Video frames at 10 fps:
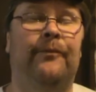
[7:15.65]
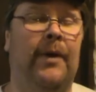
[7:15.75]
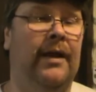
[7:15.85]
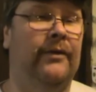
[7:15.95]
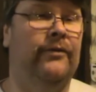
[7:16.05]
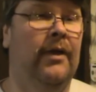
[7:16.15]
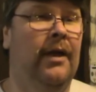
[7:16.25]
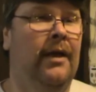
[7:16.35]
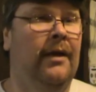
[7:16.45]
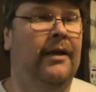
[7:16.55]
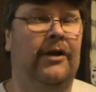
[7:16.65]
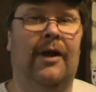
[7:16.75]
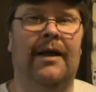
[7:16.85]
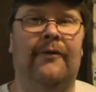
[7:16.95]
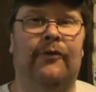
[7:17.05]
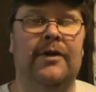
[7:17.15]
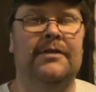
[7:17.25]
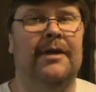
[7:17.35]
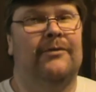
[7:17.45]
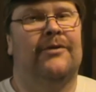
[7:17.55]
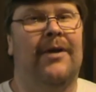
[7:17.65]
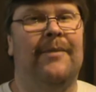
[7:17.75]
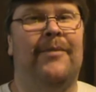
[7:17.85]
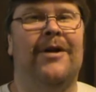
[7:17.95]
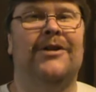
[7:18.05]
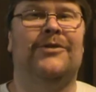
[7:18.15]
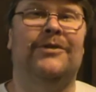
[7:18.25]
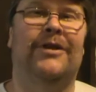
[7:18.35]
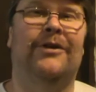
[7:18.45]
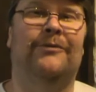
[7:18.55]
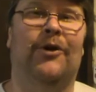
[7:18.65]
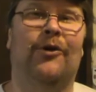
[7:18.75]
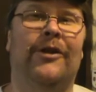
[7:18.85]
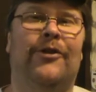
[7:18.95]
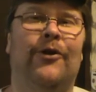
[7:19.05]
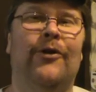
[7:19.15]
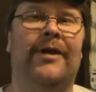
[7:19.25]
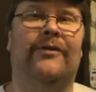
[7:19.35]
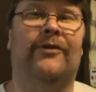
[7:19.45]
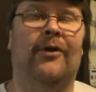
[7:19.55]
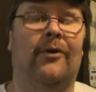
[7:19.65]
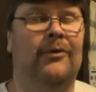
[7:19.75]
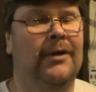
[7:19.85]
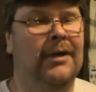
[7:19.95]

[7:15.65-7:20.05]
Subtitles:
I guess, you know, I got friends that was grandparents in their early 30s, so